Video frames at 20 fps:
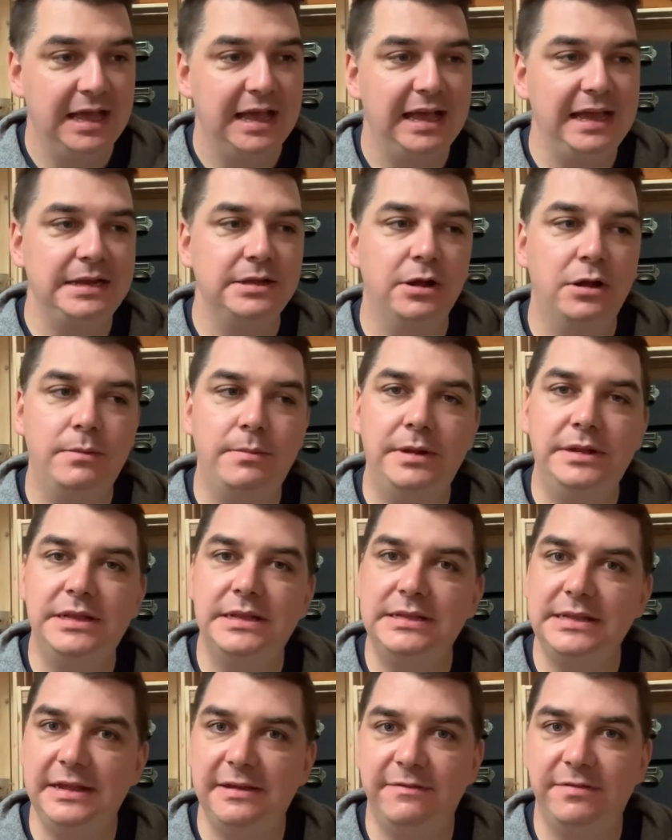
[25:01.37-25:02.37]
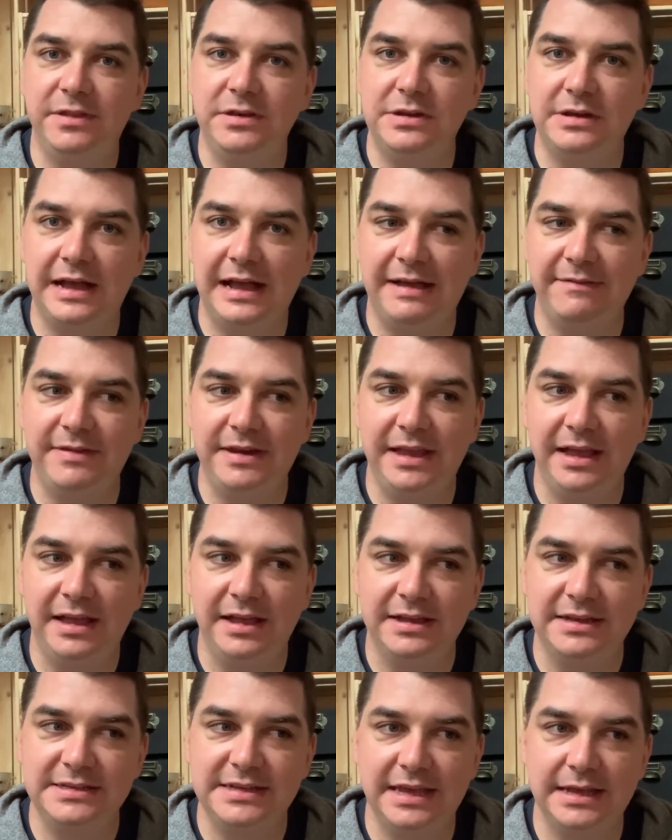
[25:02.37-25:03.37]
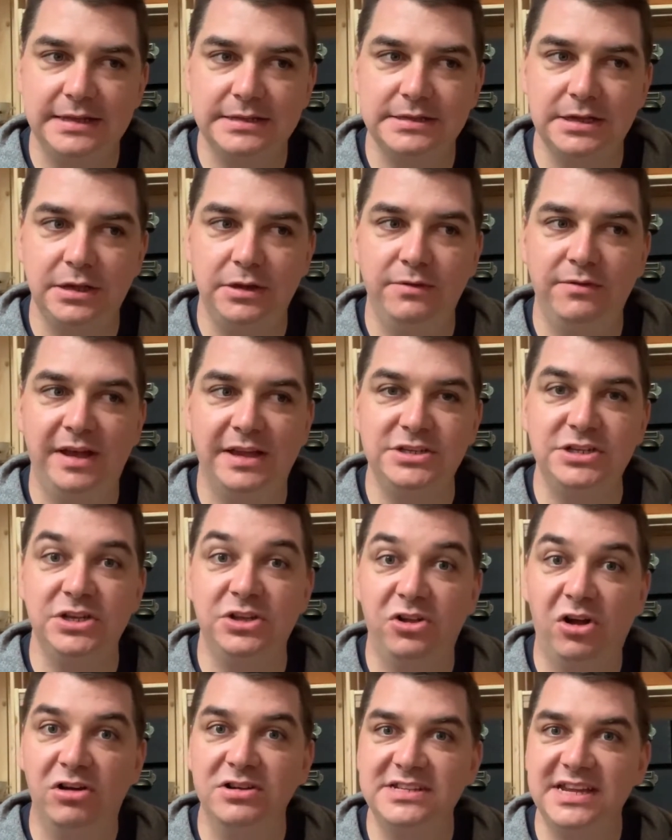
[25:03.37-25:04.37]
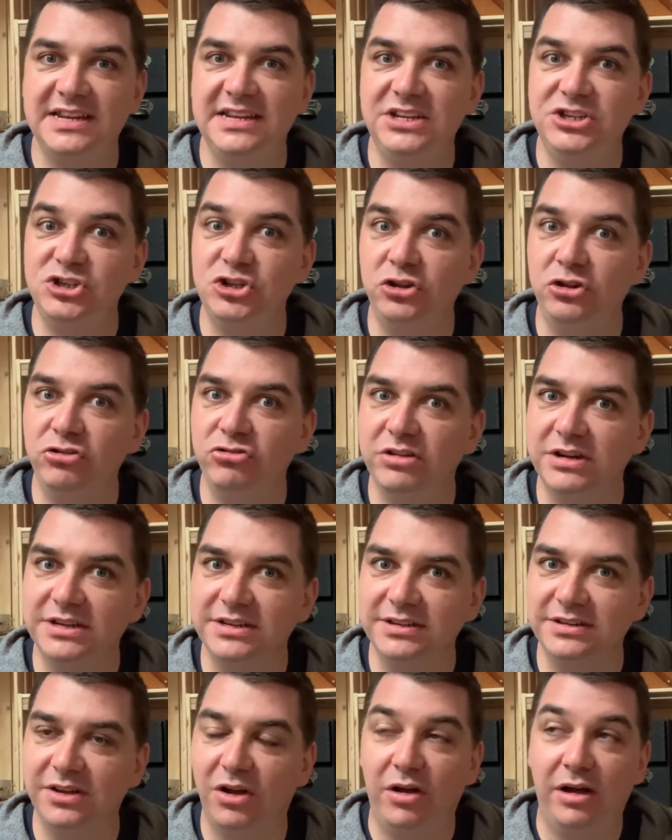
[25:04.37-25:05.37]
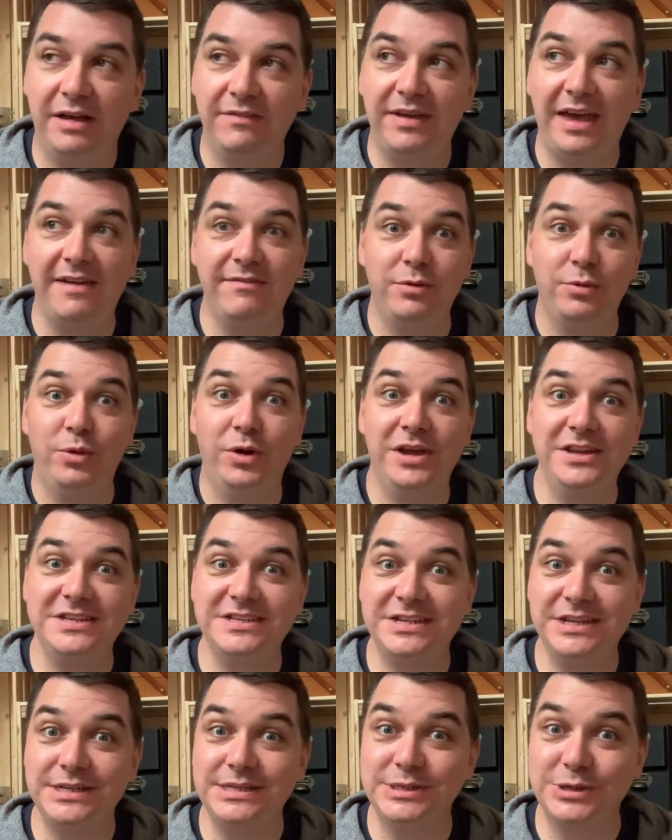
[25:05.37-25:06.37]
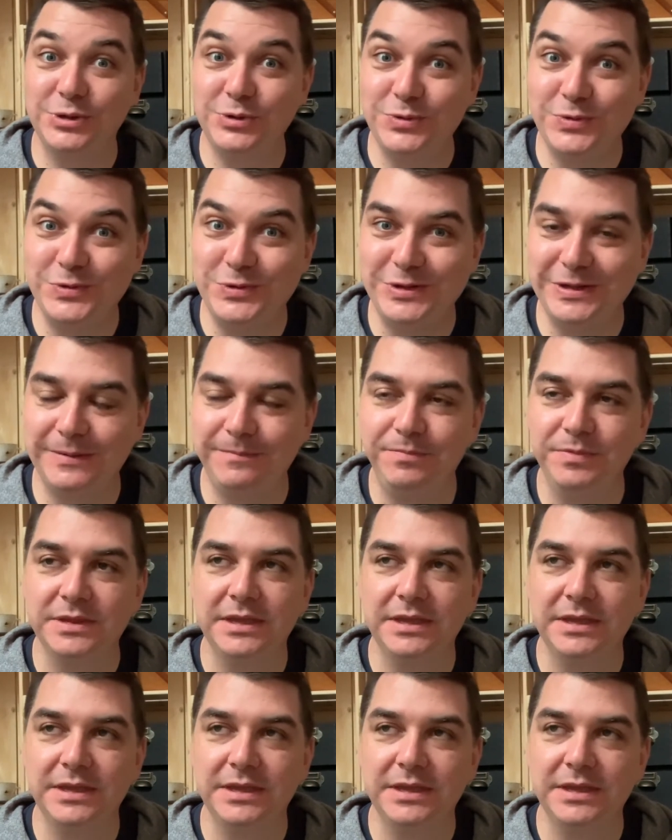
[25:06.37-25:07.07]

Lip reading: It's almost as if they don't have any architects who've actually got any children or have ever worked in a school.